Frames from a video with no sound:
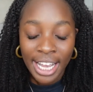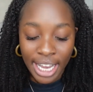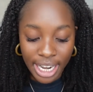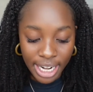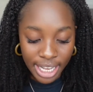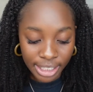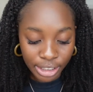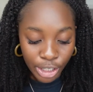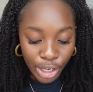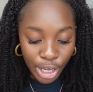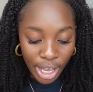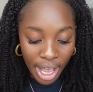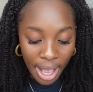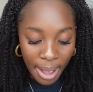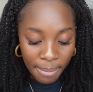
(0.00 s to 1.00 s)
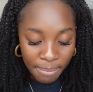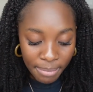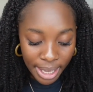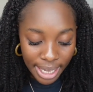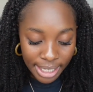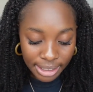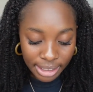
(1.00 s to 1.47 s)
It is
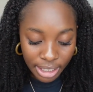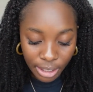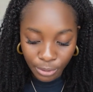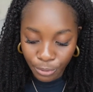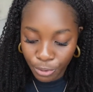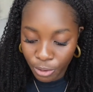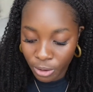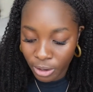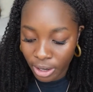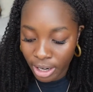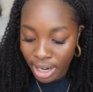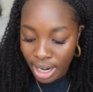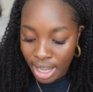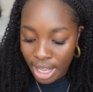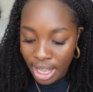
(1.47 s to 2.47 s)
amazing for